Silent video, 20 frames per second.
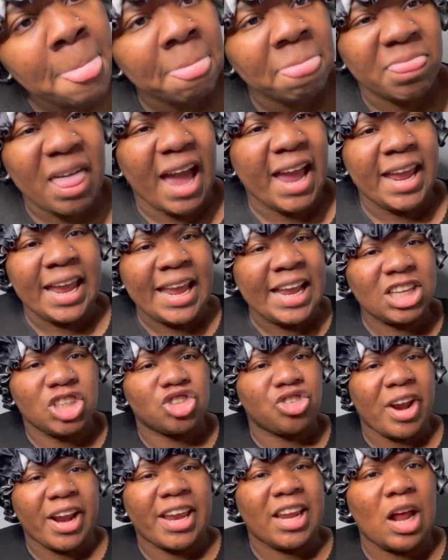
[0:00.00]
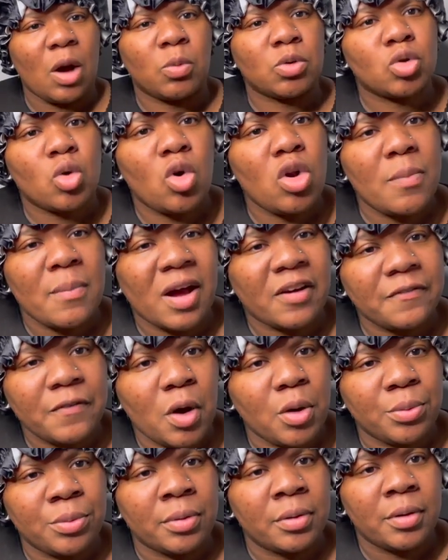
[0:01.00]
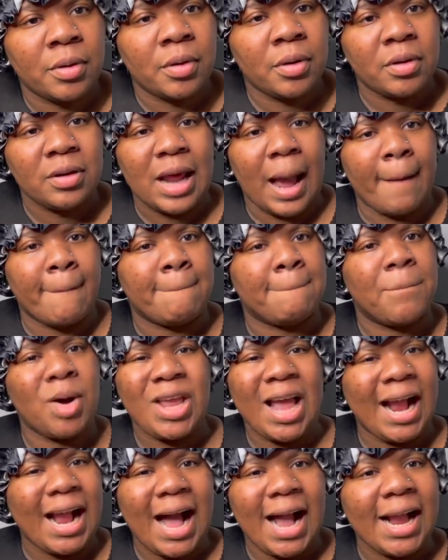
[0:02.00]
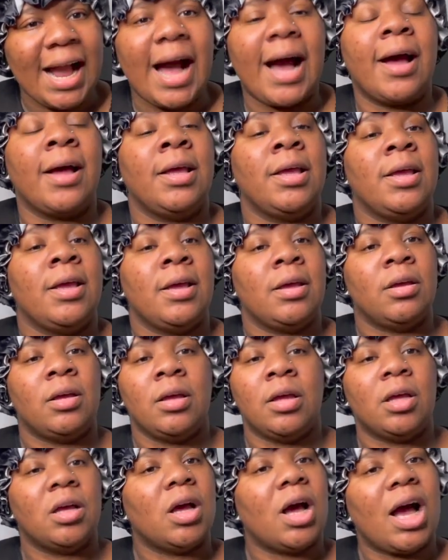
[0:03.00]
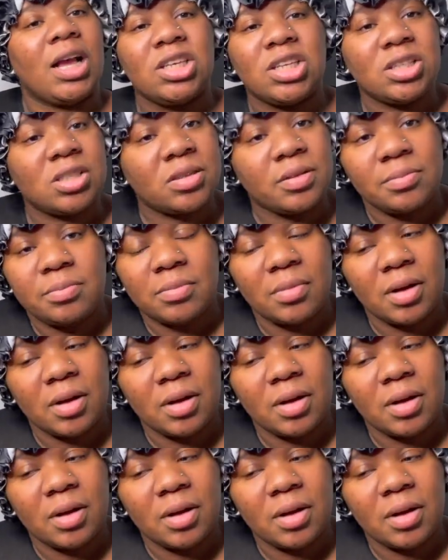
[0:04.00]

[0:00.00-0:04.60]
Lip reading: that was calling my phone, that booyakaka, I just